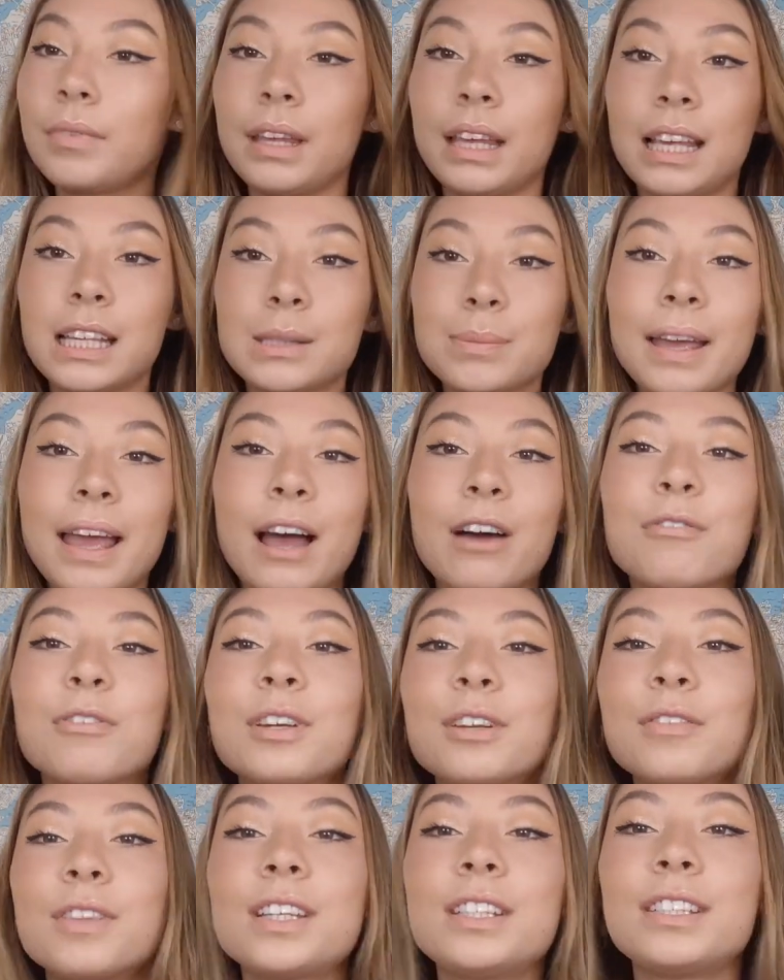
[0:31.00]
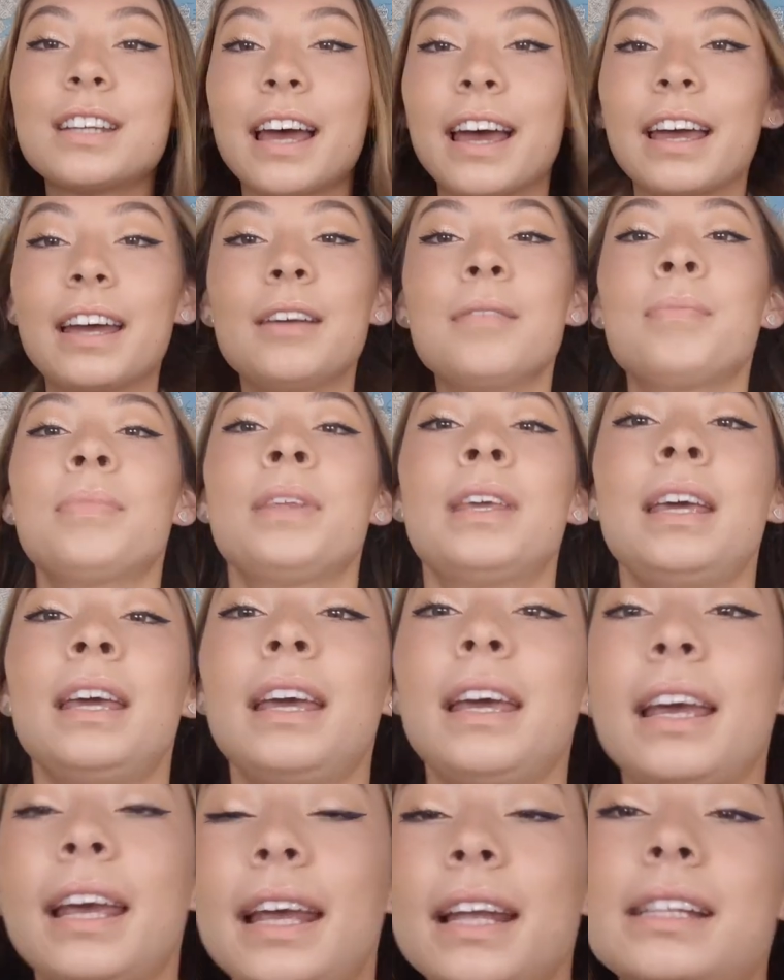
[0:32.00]
Here's my outfit of the day.
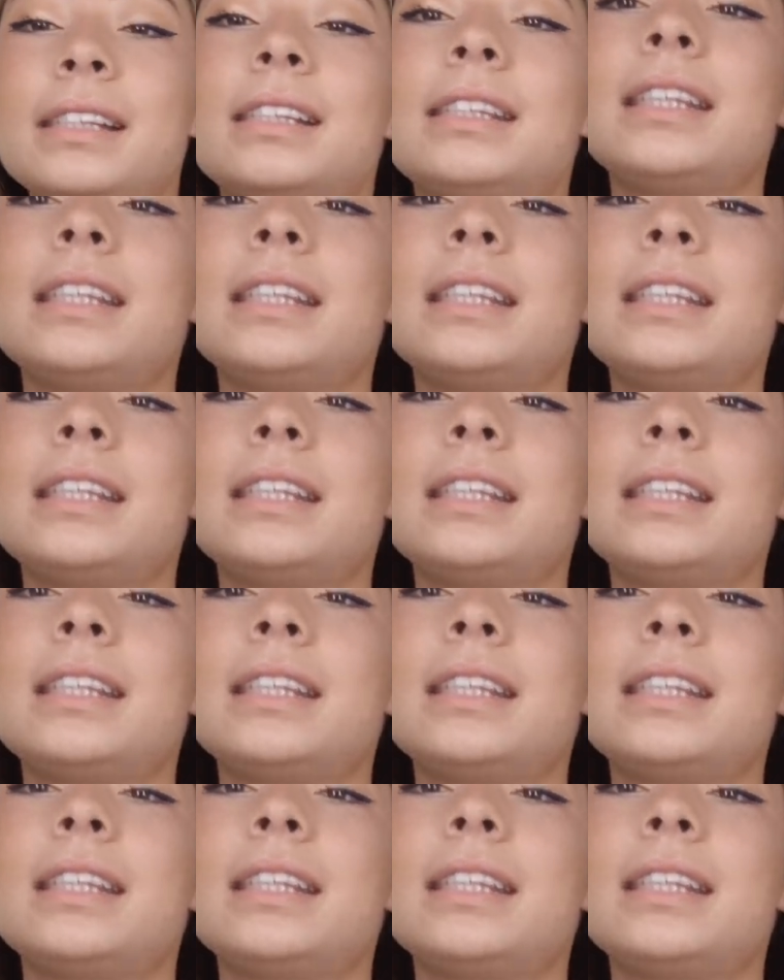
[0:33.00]
It's